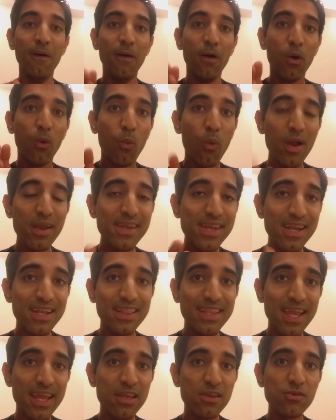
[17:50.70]
what
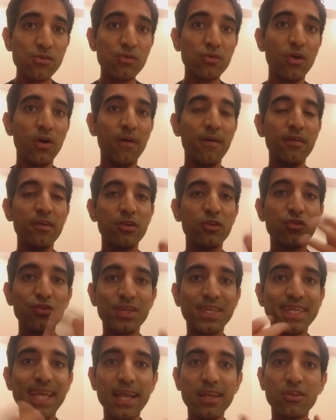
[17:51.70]
did they do to
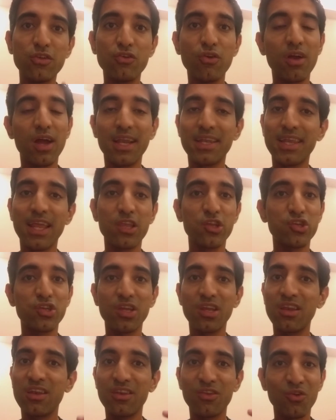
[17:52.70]
get your
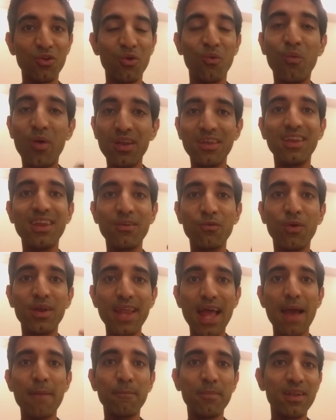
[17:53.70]
attention? What
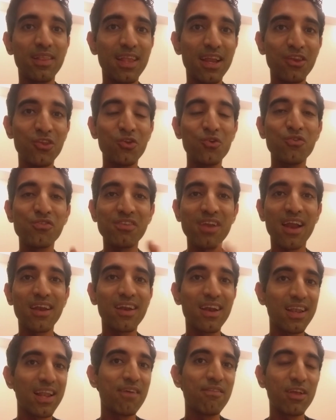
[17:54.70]
happened that you
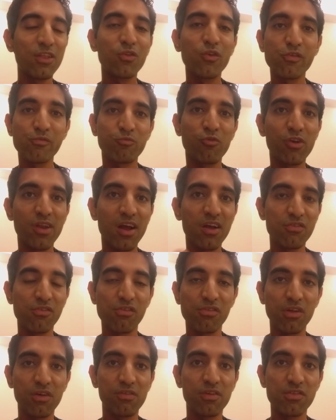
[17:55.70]
started loving those products
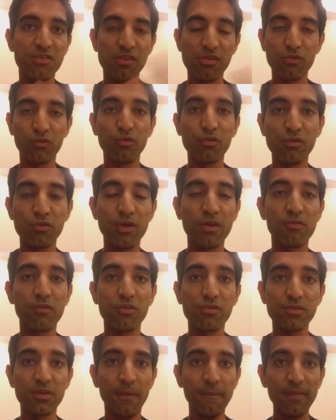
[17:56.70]
or services whose you have
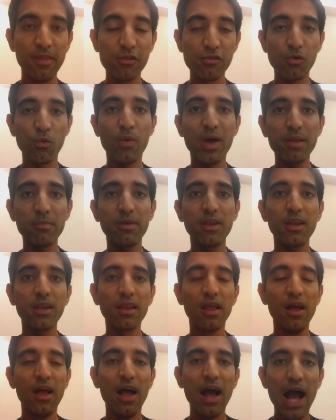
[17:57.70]
used? So 1 minute,
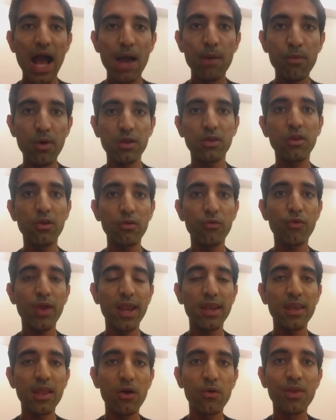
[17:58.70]
I want you to
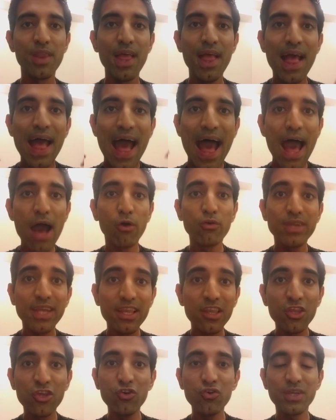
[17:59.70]
write down how
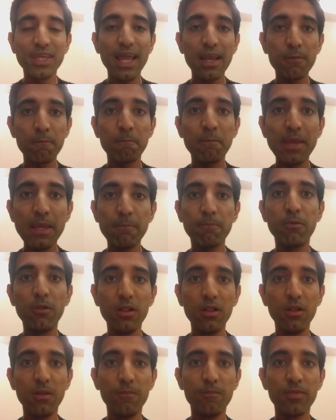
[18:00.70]
can you get
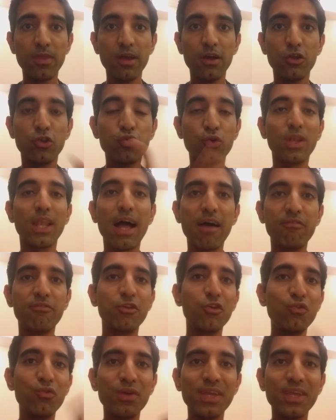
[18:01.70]
people to love you